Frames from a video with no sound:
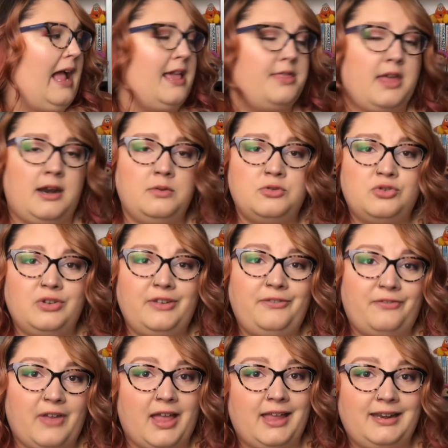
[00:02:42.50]
I thought it was really
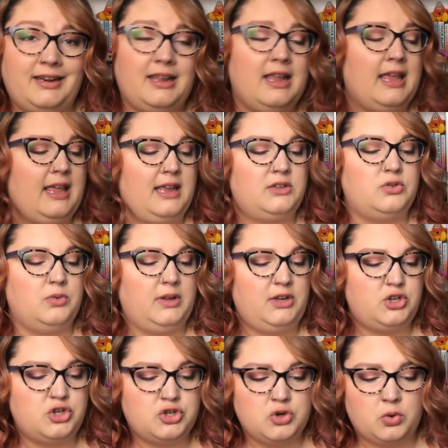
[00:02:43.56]
fun. It's
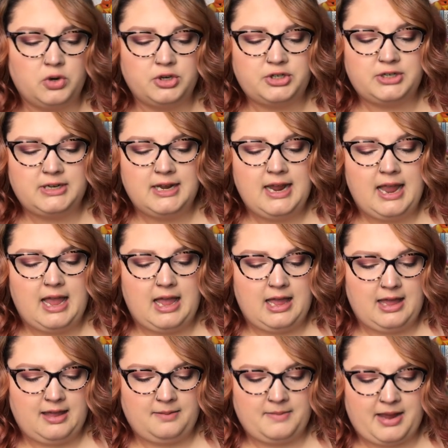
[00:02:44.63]
really short.
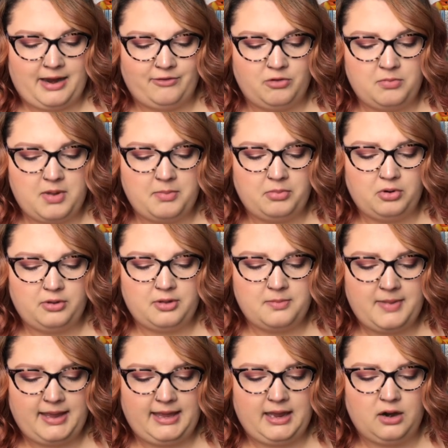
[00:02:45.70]
Um, I remember the
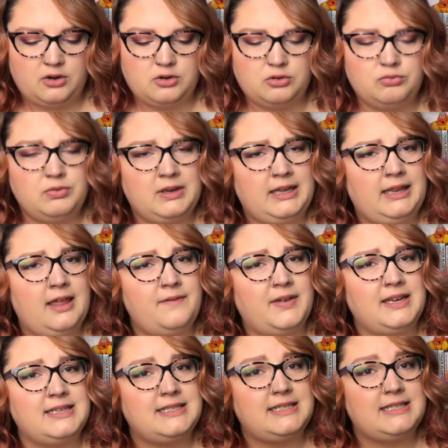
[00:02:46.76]
main character really
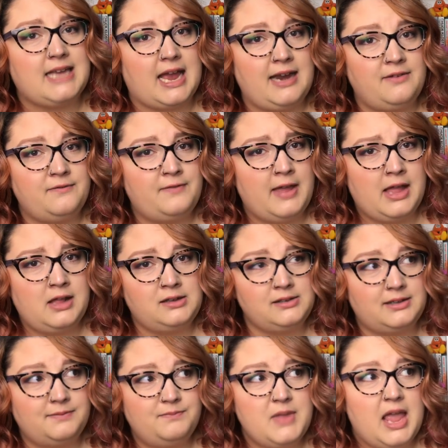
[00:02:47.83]
loving
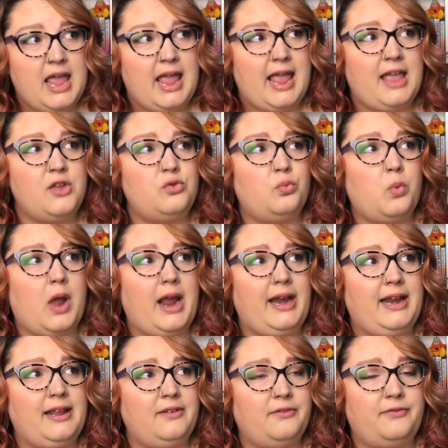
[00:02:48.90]
Seinfeld and
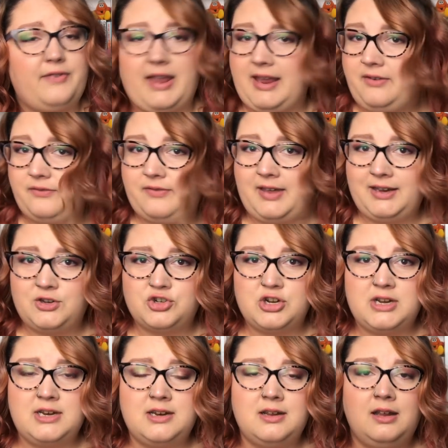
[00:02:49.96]
writing fan
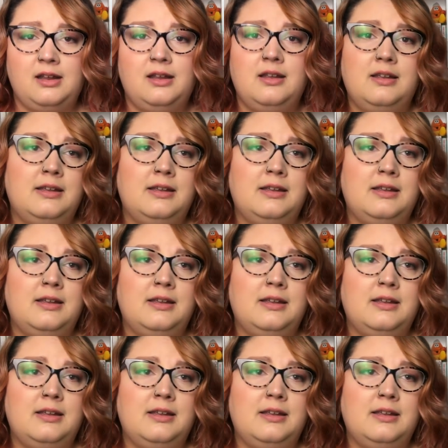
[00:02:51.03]
fiction.